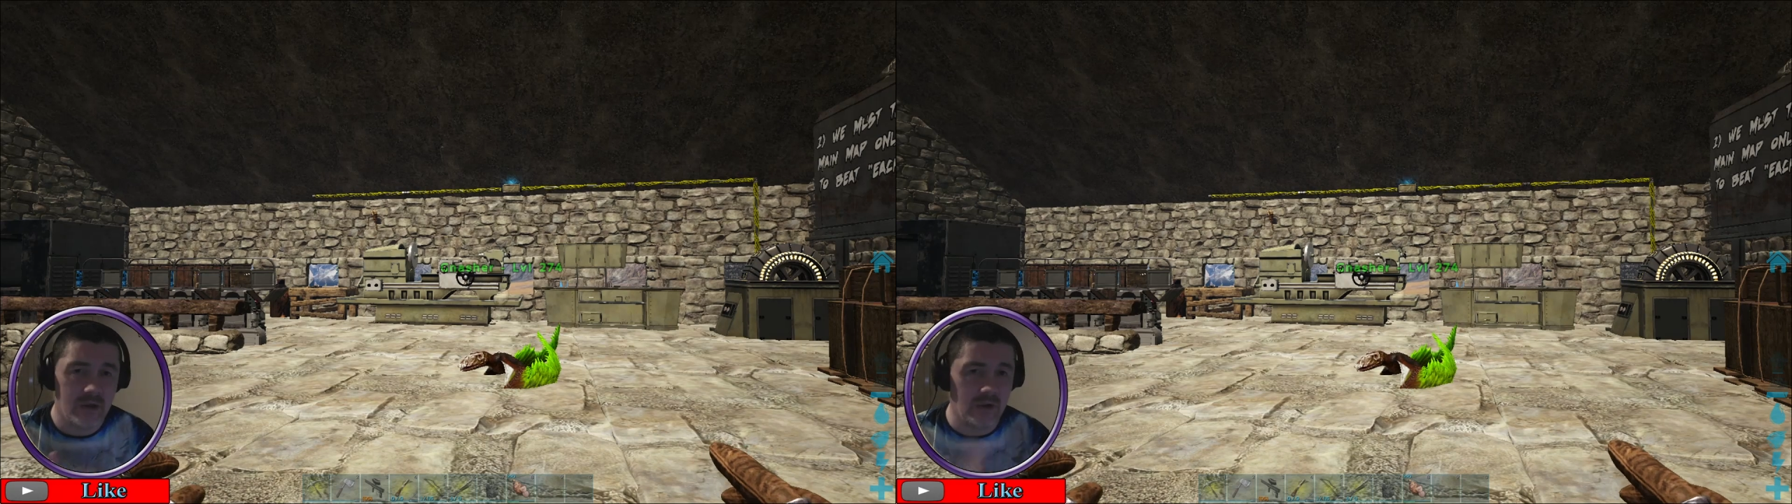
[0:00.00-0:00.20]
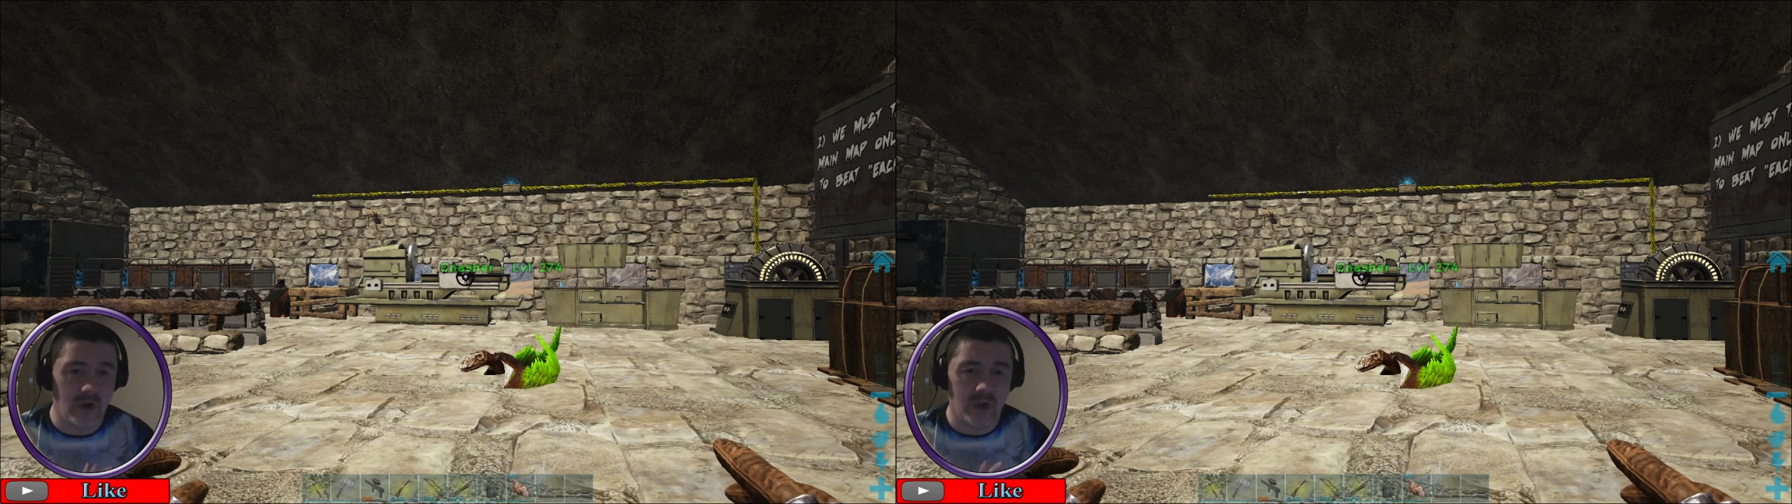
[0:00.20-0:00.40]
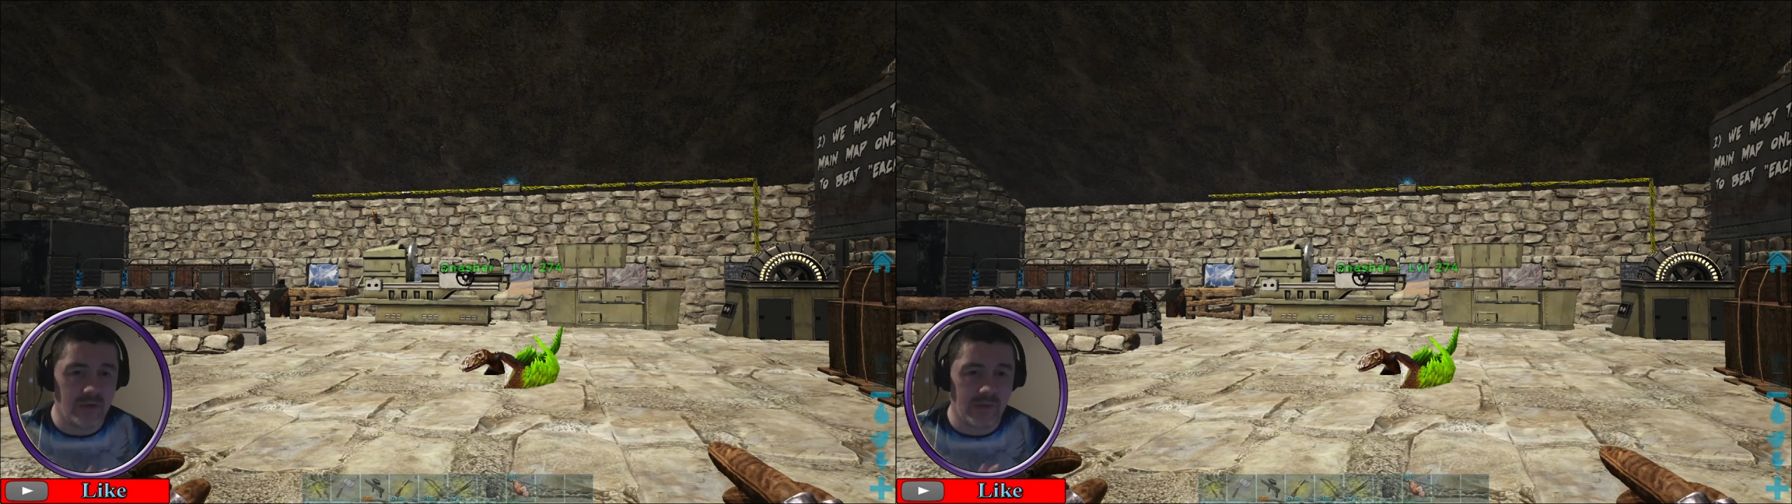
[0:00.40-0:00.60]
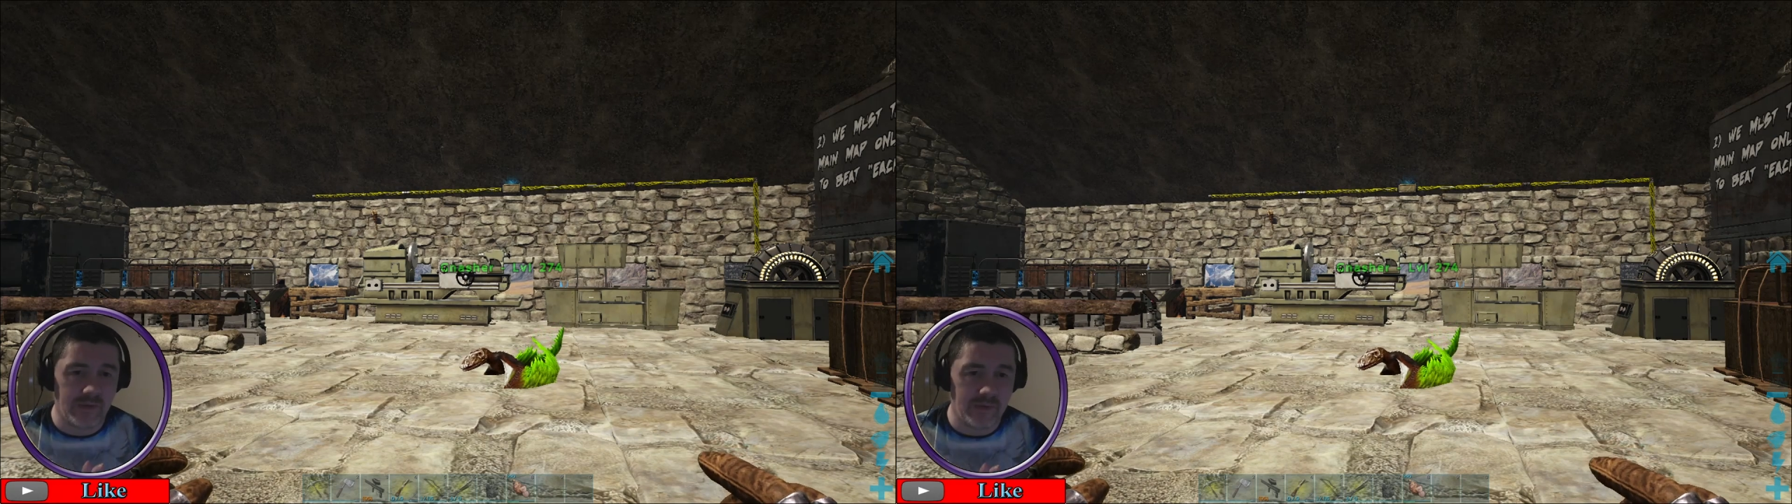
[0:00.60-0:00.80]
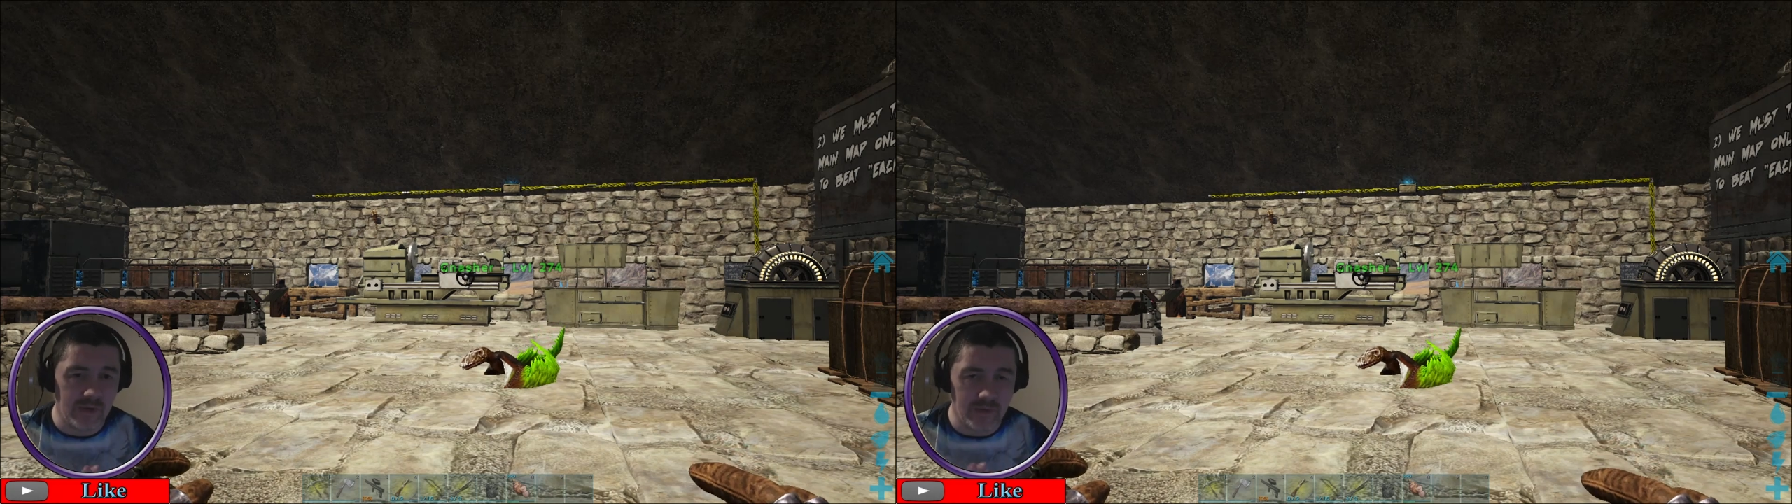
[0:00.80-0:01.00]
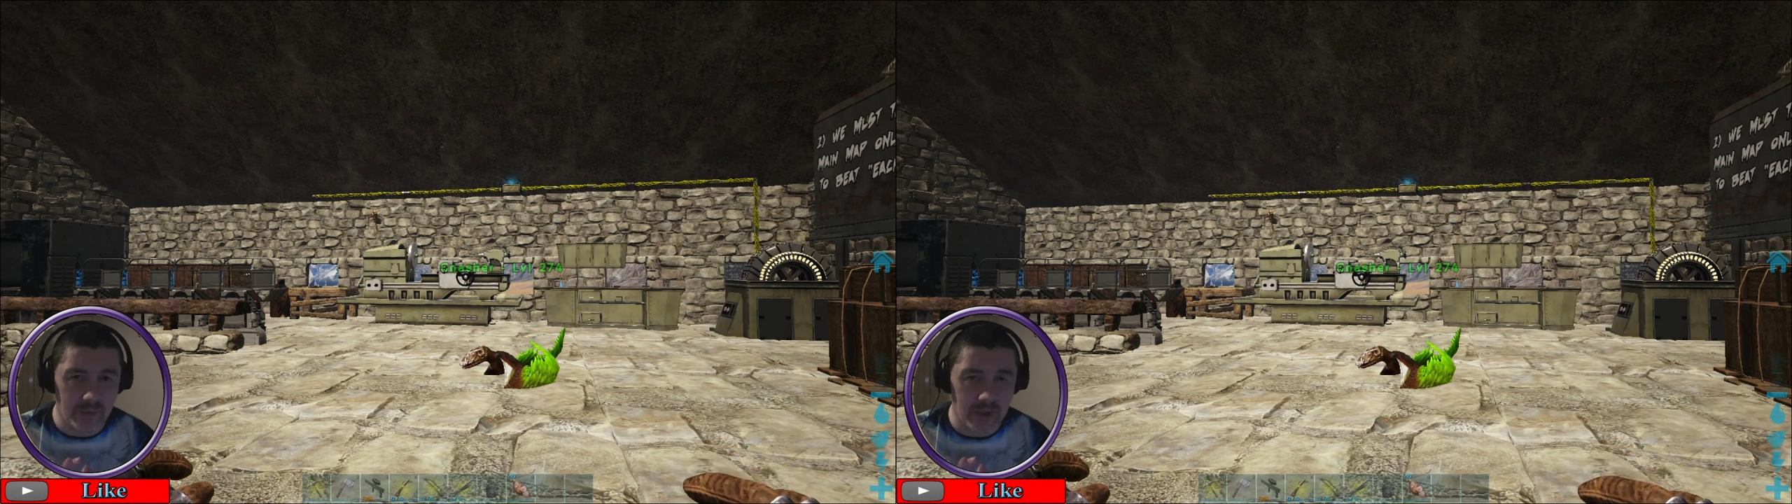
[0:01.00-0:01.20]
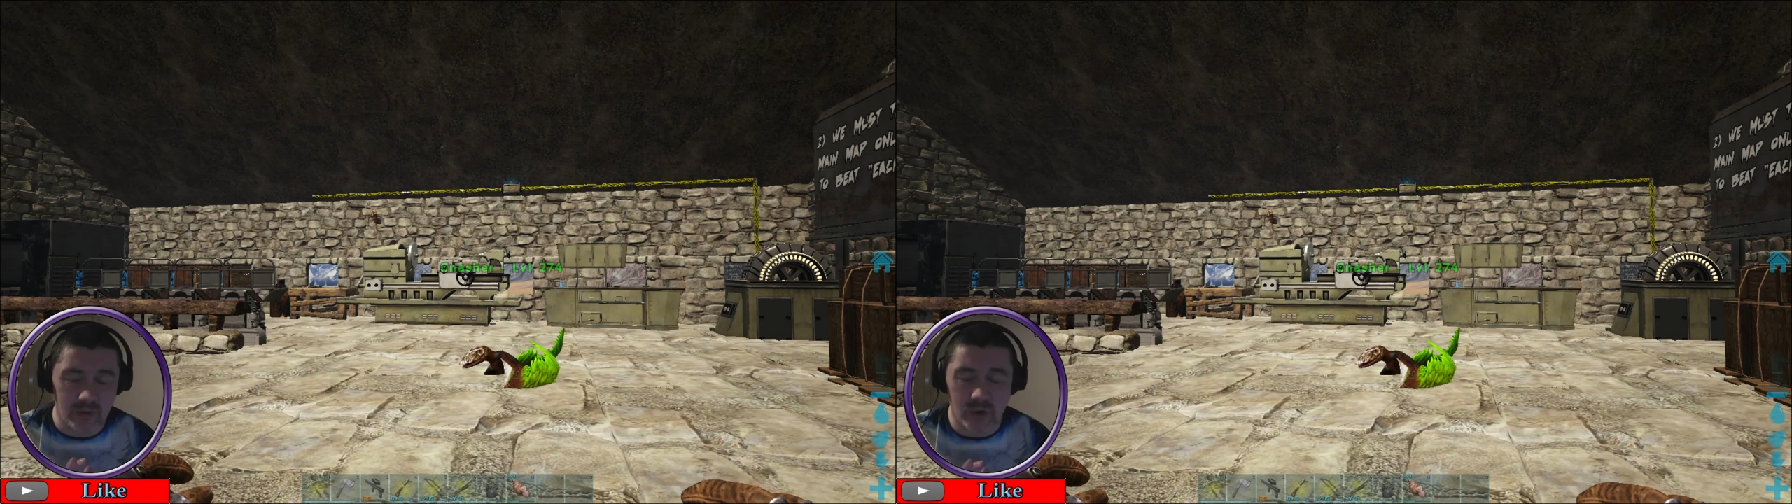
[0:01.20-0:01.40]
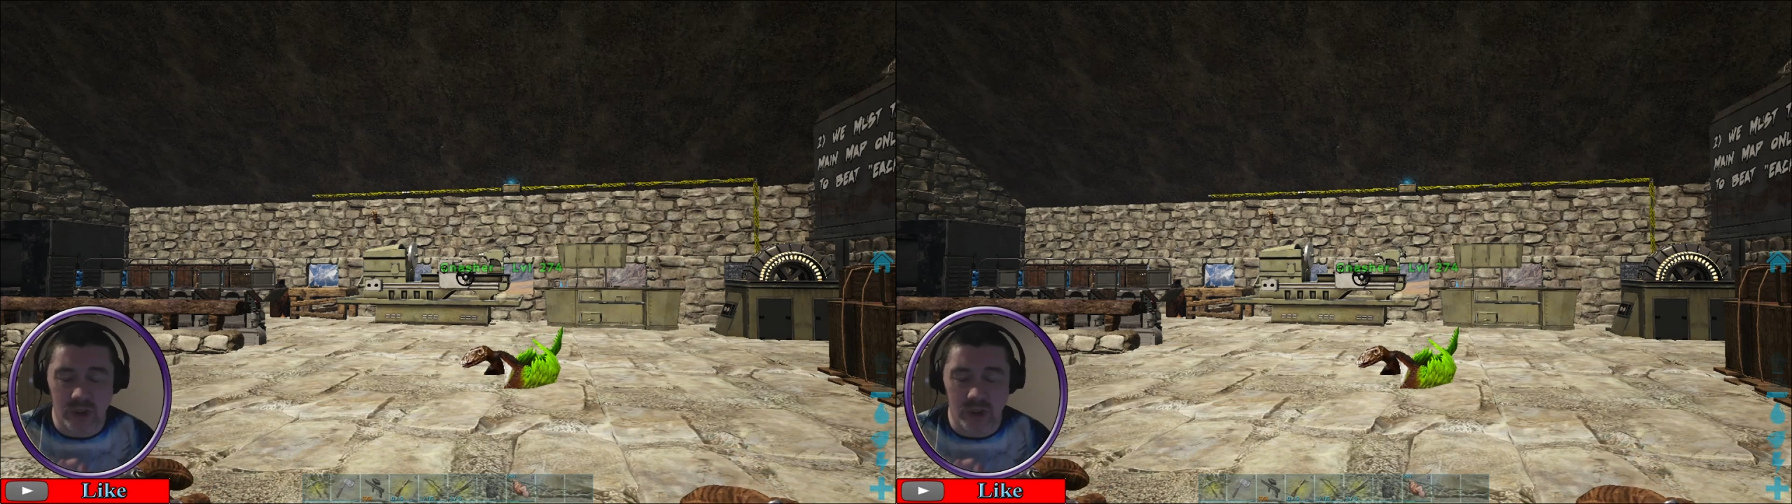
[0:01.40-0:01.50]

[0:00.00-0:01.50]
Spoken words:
not another 3 from now.